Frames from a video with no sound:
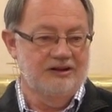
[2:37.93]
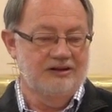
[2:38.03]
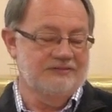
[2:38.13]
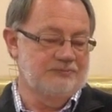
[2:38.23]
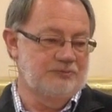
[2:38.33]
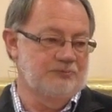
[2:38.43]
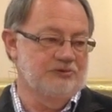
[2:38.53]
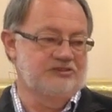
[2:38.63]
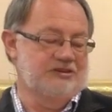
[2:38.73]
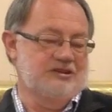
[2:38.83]
I've had people
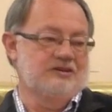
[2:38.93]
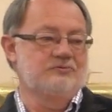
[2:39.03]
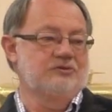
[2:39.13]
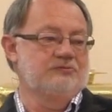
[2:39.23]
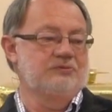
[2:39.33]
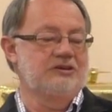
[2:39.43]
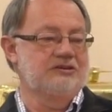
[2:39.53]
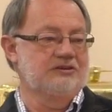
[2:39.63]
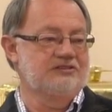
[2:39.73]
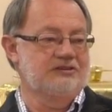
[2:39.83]
sit down with me
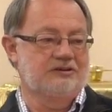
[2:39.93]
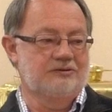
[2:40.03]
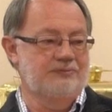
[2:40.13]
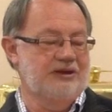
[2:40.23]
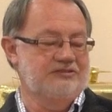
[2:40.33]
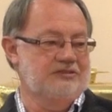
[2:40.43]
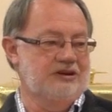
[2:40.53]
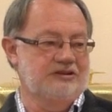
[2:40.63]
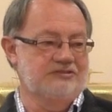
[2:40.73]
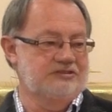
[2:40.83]
and they'll say, Oh, Pastor,
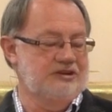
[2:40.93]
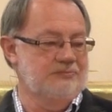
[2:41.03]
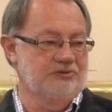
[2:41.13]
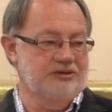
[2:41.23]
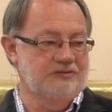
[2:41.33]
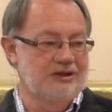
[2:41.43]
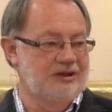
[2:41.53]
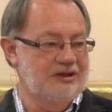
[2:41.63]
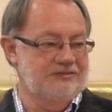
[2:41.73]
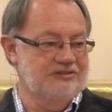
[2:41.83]
I just can't believe
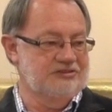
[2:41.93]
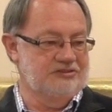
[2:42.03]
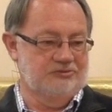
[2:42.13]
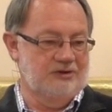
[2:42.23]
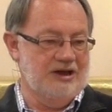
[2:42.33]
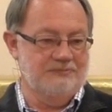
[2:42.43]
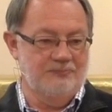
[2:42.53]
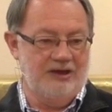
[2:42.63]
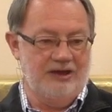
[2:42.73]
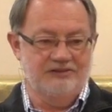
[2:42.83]
I've had such a rotten
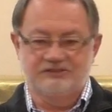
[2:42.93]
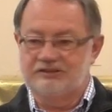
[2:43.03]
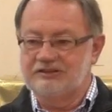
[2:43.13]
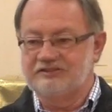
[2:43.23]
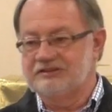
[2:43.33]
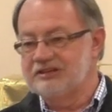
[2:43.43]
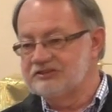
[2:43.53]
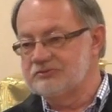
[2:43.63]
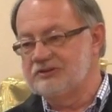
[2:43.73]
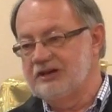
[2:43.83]
past. And I said,
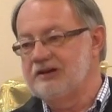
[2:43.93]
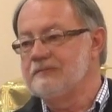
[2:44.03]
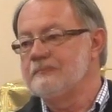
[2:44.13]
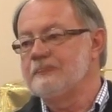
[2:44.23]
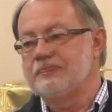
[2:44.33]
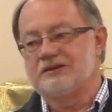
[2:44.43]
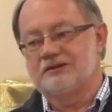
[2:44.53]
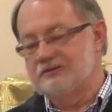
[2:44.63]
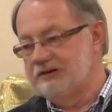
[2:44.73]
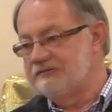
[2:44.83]
That's okay. You got
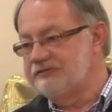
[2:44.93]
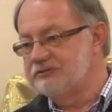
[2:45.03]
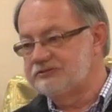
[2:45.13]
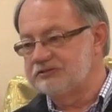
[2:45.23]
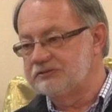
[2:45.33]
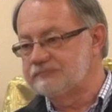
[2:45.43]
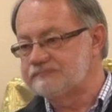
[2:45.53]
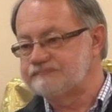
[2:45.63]
a great future.